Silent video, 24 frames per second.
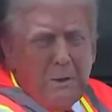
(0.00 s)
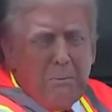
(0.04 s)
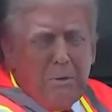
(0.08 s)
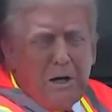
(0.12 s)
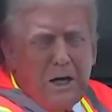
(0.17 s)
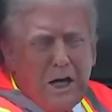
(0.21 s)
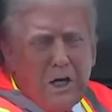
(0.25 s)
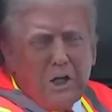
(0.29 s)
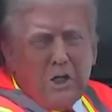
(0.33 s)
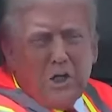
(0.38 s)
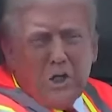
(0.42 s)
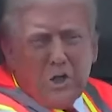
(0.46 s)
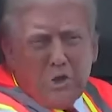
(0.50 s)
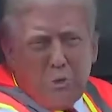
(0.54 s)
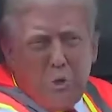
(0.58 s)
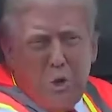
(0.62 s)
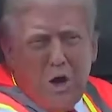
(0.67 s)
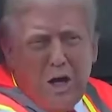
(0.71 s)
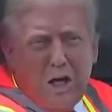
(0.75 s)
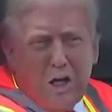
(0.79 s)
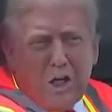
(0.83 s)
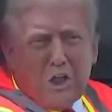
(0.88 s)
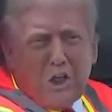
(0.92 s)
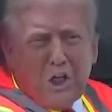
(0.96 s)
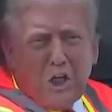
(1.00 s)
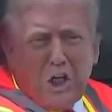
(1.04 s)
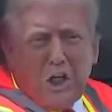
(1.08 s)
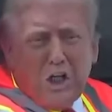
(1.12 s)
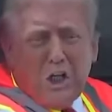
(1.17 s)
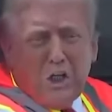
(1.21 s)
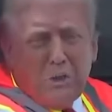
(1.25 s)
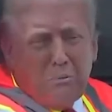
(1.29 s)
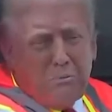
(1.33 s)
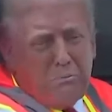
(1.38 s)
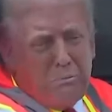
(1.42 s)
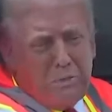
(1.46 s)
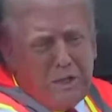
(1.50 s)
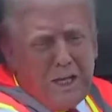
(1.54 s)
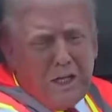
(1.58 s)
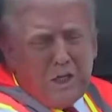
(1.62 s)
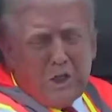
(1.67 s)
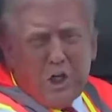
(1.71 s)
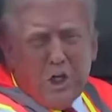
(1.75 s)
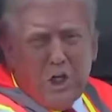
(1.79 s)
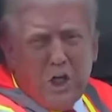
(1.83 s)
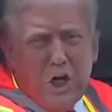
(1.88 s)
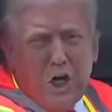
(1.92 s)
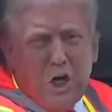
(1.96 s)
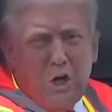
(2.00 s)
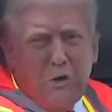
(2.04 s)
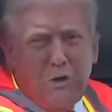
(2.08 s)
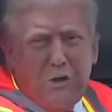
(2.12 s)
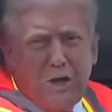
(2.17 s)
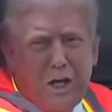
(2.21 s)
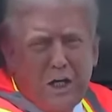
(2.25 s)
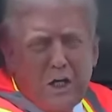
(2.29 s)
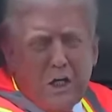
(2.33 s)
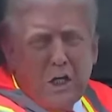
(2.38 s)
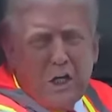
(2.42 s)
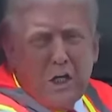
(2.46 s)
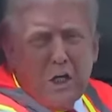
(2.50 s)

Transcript: But I just wanted to let you know that